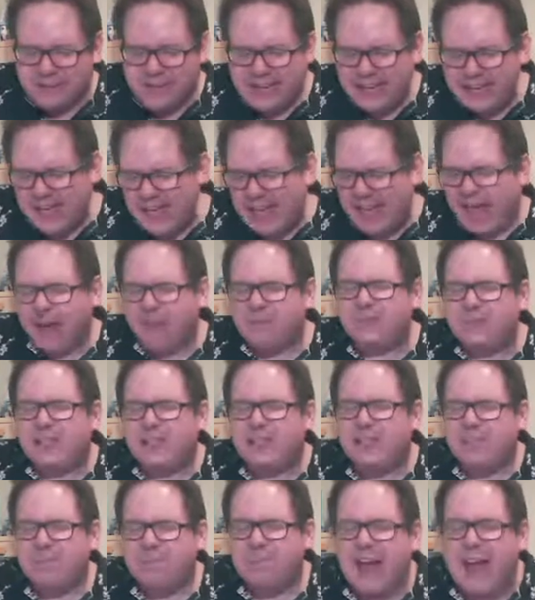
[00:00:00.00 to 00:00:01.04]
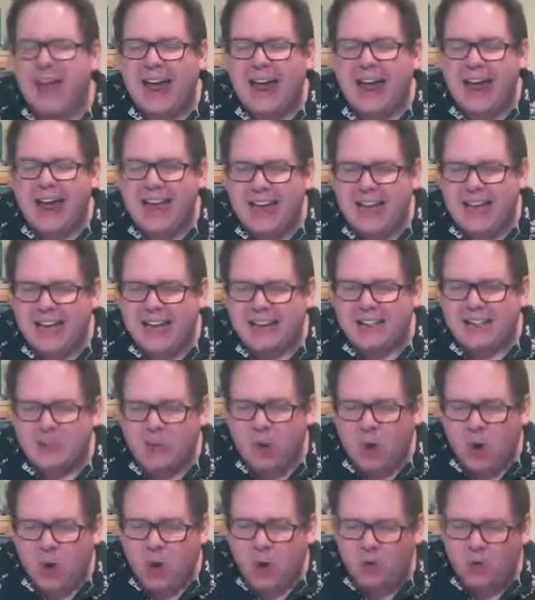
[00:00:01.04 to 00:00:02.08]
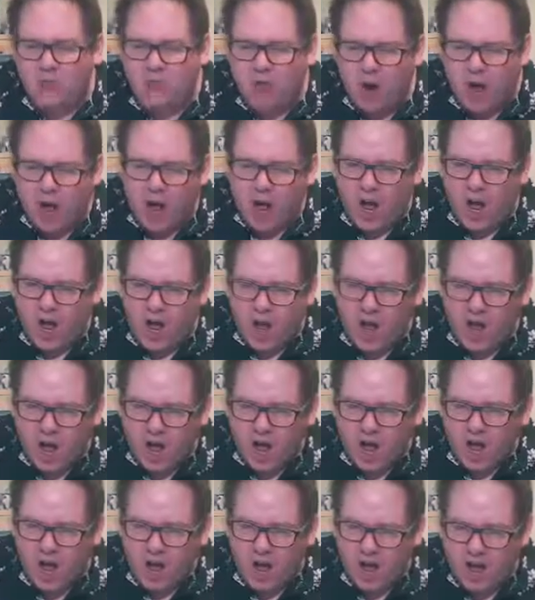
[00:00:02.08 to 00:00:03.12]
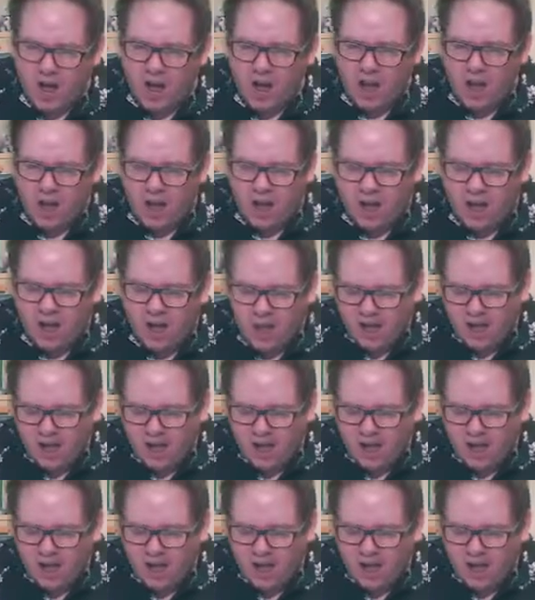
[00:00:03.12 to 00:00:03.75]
have to spell it all wrong.